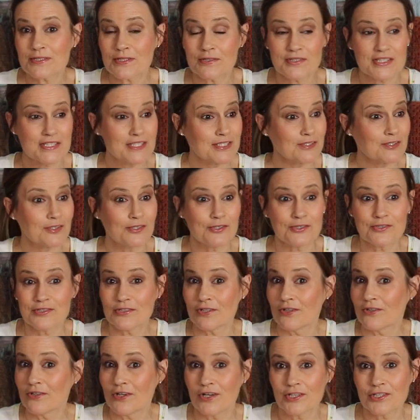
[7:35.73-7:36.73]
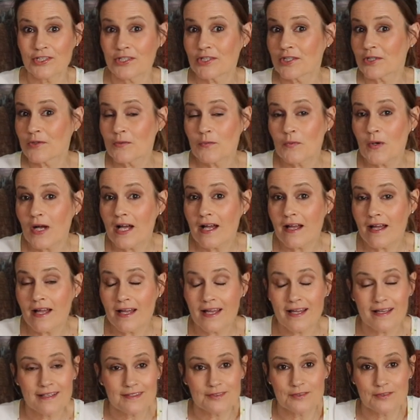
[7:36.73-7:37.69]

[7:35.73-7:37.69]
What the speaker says: so this is all you can wear.